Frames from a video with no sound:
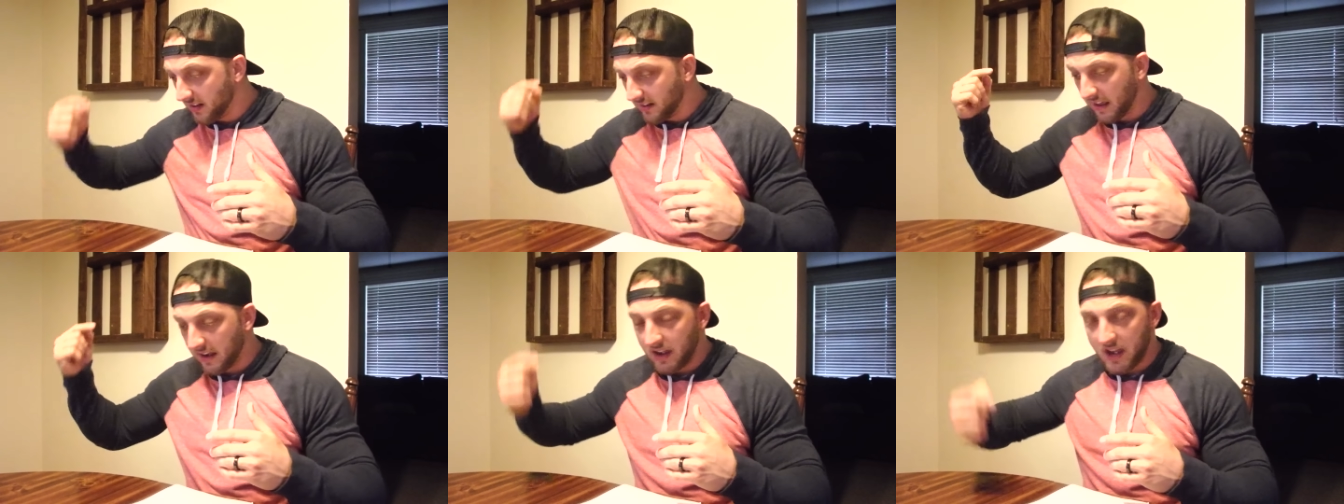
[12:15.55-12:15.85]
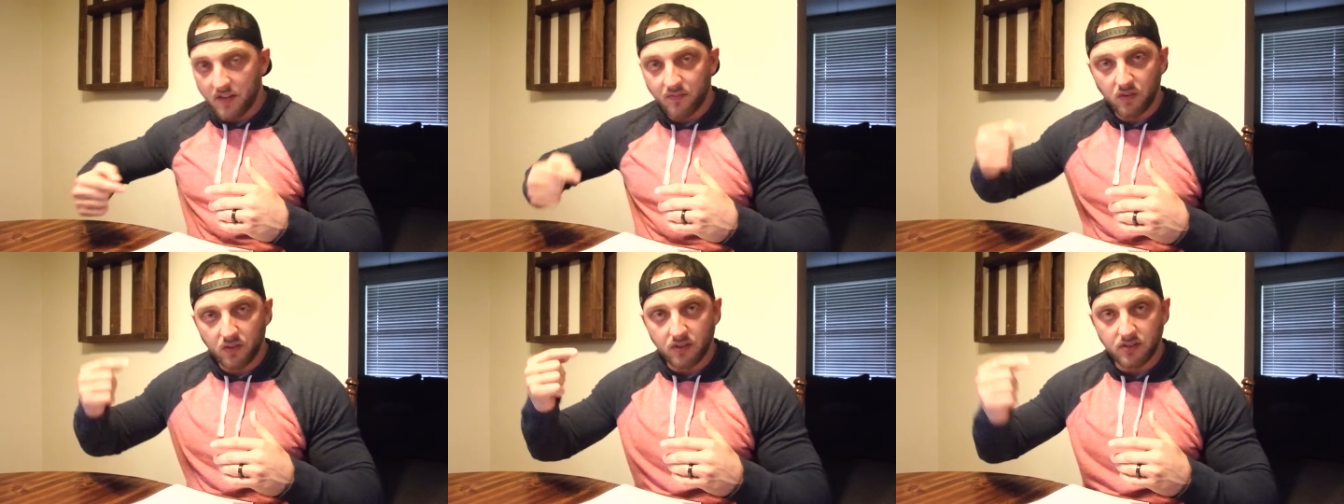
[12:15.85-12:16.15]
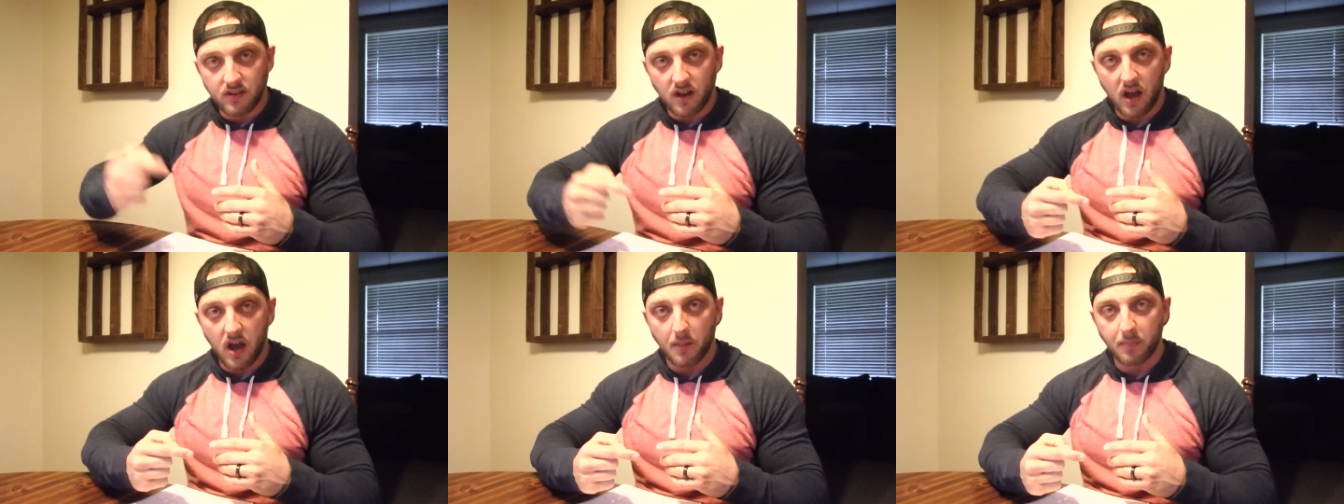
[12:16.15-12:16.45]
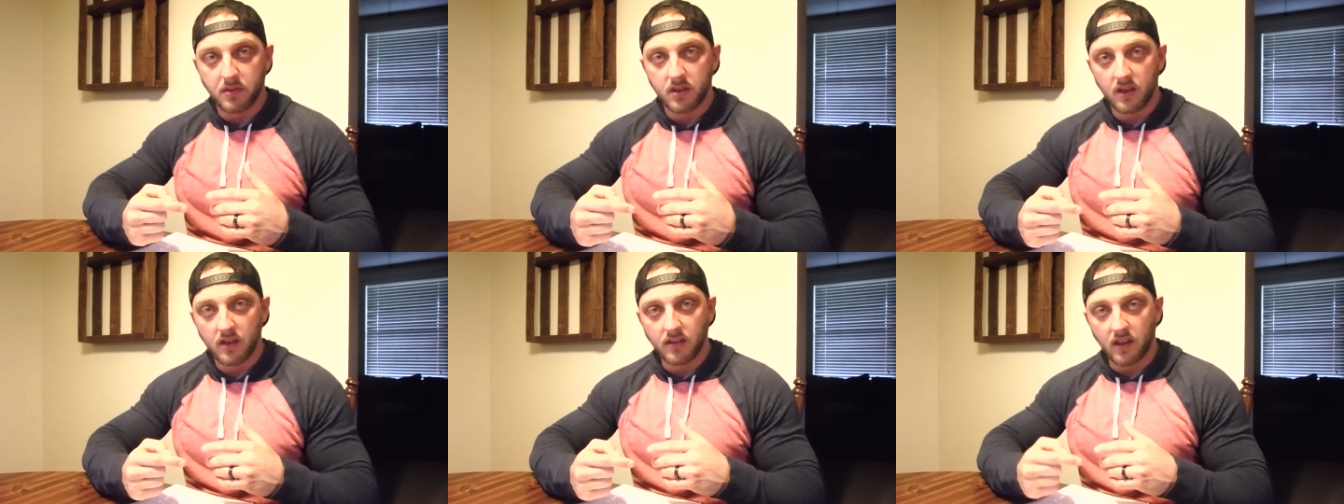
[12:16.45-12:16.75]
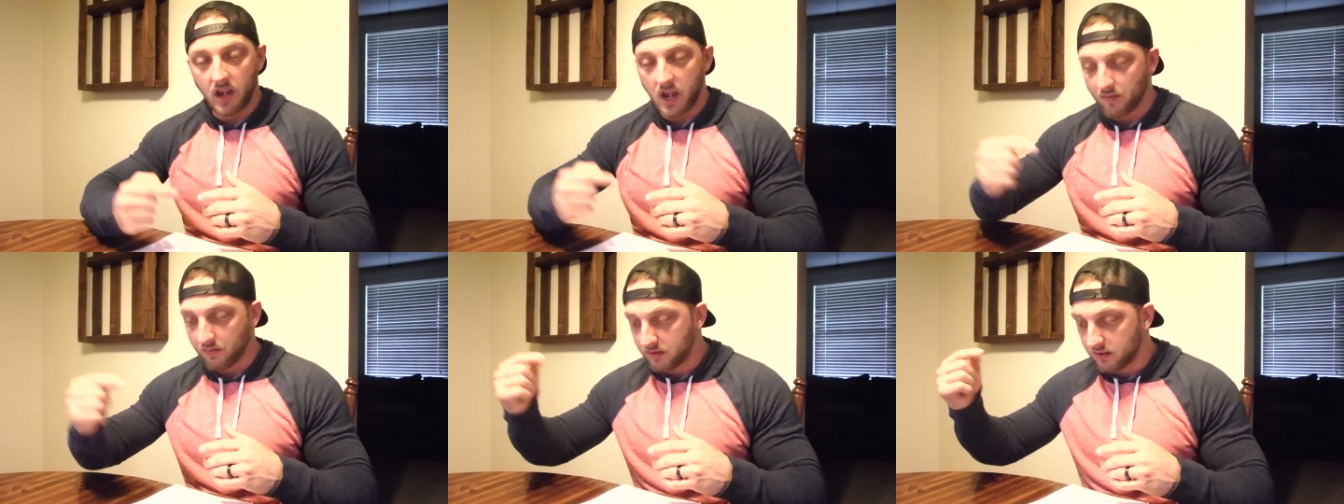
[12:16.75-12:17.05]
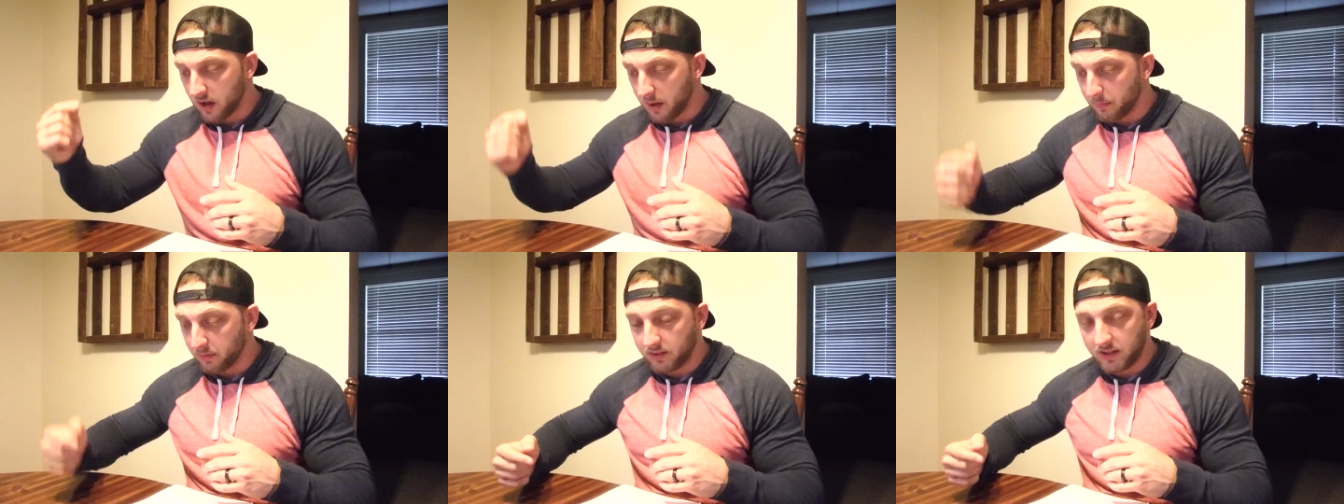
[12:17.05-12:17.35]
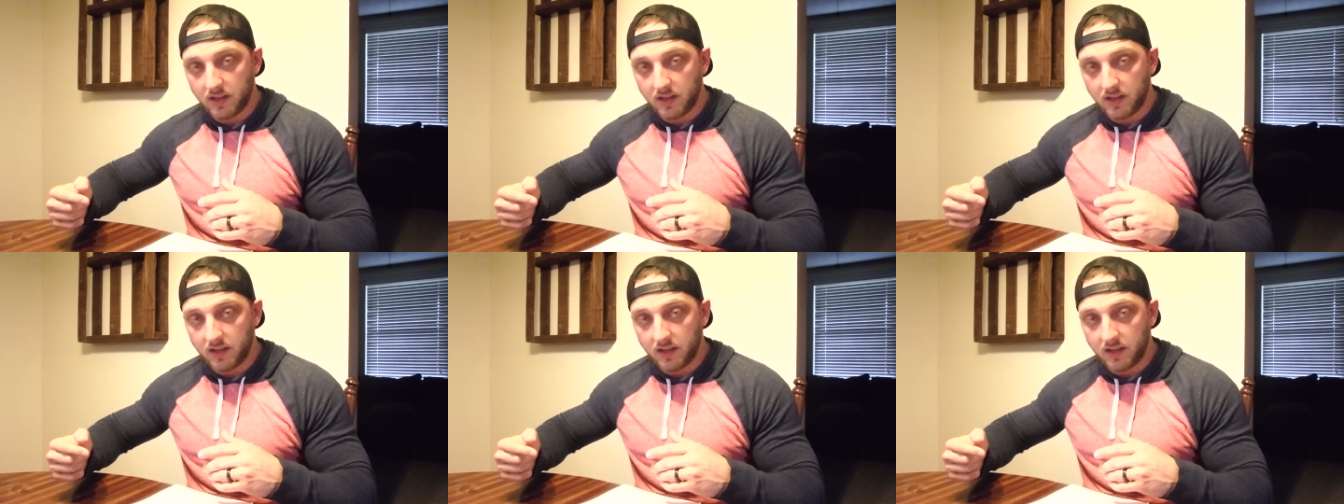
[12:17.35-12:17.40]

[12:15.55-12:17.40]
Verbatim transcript: They never stopped. They never stopped